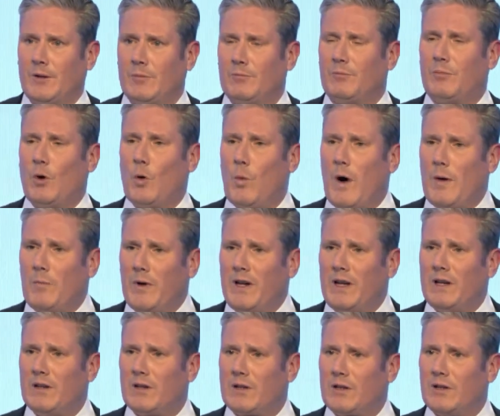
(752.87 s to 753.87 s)
But when we
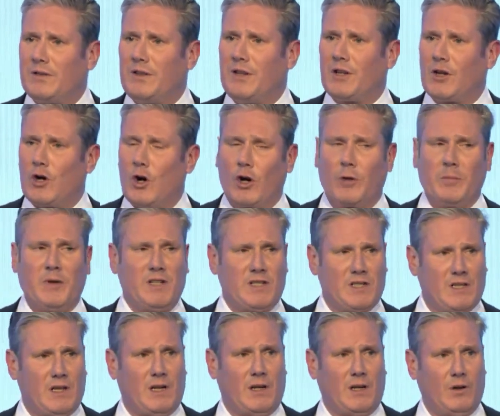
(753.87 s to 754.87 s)
look at the economy as a
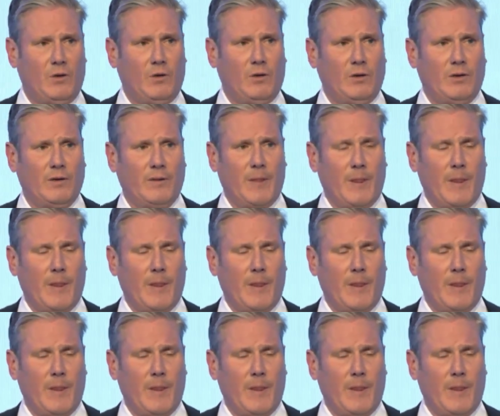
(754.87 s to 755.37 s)
whole,